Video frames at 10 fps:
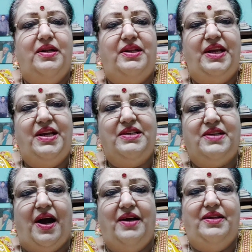
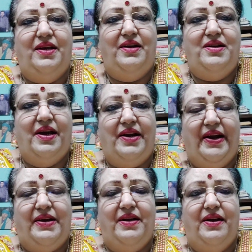These are the
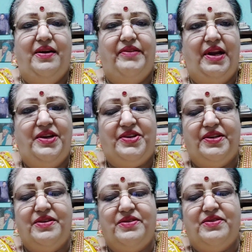direct
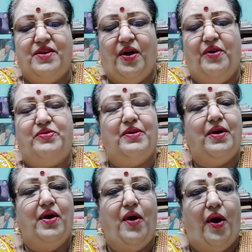revelations of
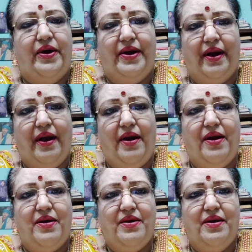God.
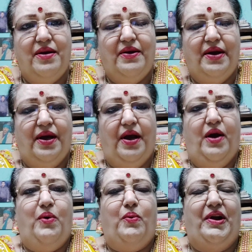
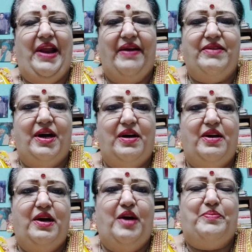Whatever
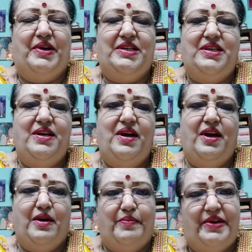a person
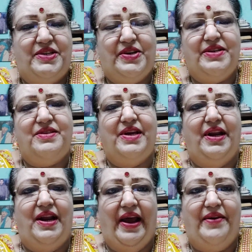accomplishes
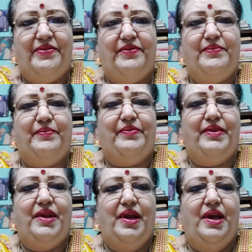in life,
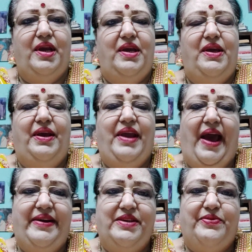he
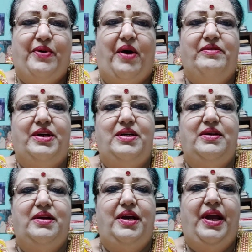carries forward
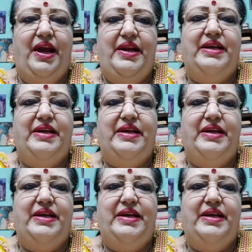in